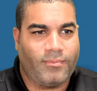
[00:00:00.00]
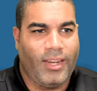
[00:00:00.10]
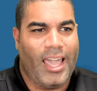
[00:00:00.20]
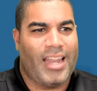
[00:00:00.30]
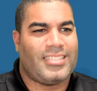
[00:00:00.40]

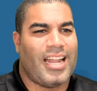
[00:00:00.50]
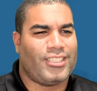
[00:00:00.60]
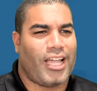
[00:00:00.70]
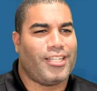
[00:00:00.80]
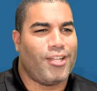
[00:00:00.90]
Hannah said, I just
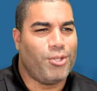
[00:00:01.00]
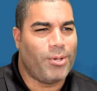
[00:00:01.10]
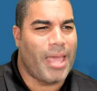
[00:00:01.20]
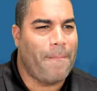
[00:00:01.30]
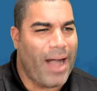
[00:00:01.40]
got done doing
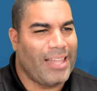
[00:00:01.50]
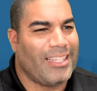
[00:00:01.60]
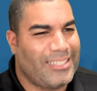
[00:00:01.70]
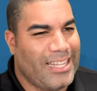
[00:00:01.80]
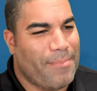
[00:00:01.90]
that pilot
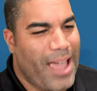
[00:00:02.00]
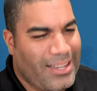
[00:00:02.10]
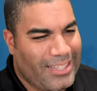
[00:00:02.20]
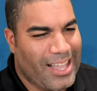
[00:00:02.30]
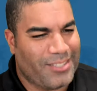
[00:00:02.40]
scene in my acting
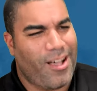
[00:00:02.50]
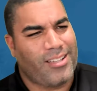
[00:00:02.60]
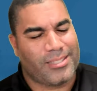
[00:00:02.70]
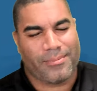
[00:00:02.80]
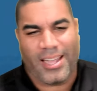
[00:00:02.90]
class.
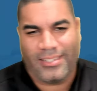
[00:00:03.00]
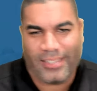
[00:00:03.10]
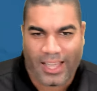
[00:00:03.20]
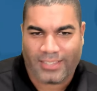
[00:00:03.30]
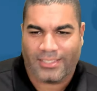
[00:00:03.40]
Awesome, acting
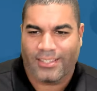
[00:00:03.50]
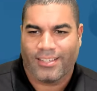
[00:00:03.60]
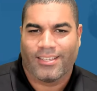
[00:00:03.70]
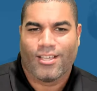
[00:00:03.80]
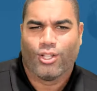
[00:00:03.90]
class.
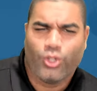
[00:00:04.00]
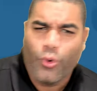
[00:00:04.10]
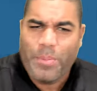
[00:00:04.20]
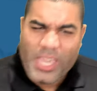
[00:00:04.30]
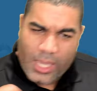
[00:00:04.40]
To
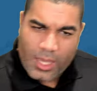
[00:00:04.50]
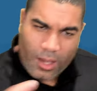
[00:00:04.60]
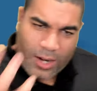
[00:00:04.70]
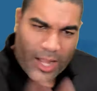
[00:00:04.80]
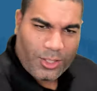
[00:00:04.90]
be or
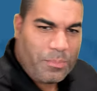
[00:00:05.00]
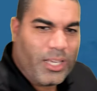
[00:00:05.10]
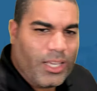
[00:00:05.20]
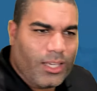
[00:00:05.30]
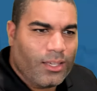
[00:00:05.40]
not to
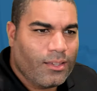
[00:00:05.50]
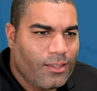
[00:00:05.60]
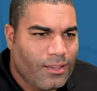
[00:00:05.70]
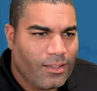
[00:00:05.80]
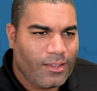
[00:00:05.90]
be,
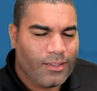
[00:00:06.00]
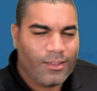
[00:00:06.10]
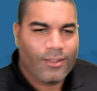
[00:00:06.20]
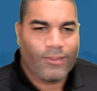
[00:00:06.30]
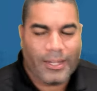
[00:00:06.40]

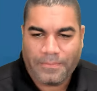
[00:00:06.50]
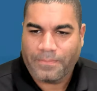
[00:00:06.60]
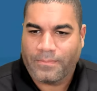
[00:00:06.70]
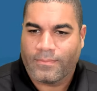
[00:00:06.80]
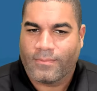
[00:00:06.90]
right?
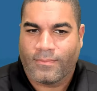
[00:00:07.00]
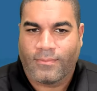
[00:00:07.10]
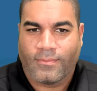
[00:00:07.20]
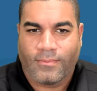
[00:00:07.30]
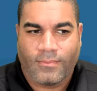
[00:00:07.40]

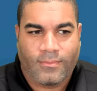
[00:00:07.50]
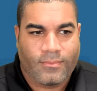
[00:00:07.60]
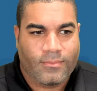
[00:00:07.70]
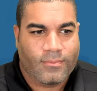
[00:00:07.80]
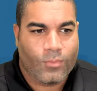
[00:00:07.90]

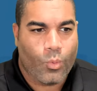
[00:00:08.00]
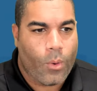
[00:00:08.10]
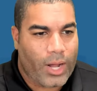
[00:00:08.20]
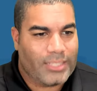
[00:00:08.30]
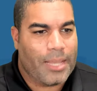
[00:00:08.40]
What would
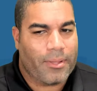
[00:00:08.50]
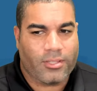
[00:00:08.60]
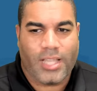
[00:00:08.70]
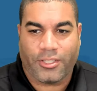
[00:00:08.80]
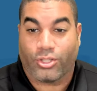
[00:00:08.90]
I say about those lectures?